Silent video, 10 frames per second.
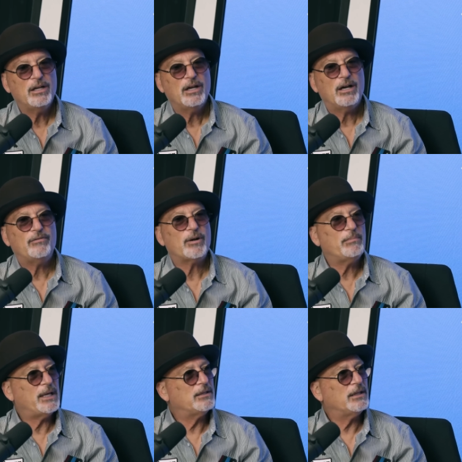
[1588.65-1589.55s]
of our
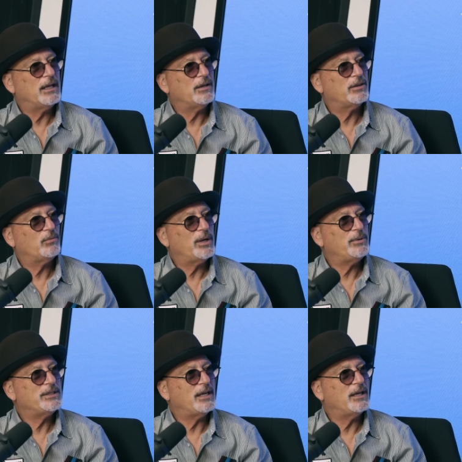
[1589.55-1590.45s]
mental health the way
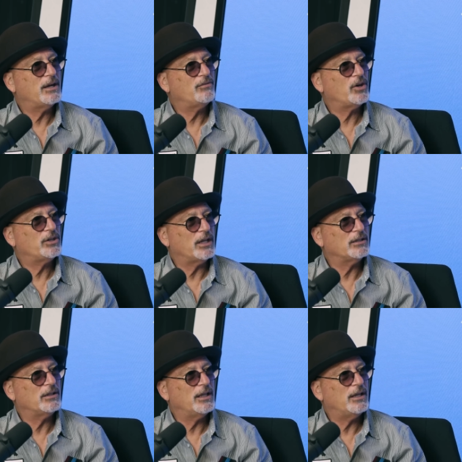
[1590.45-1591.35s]
we take care of our
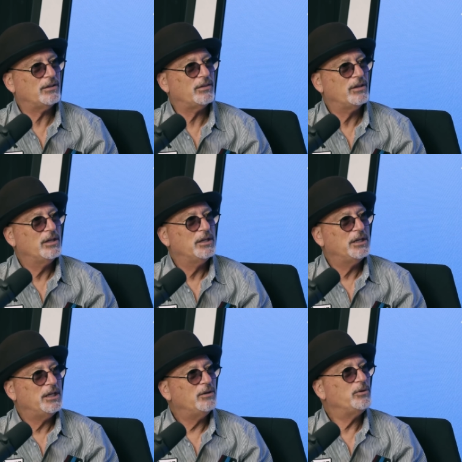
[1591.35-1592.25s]
dental health,
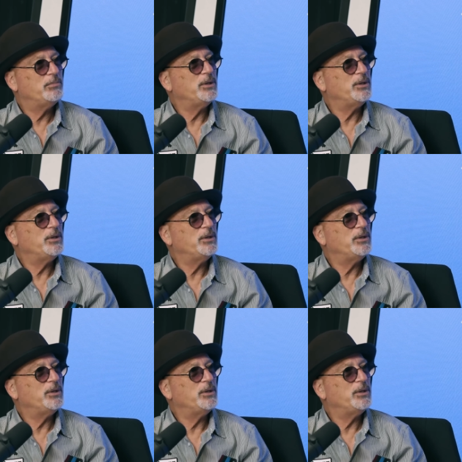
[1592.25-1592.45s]
it would be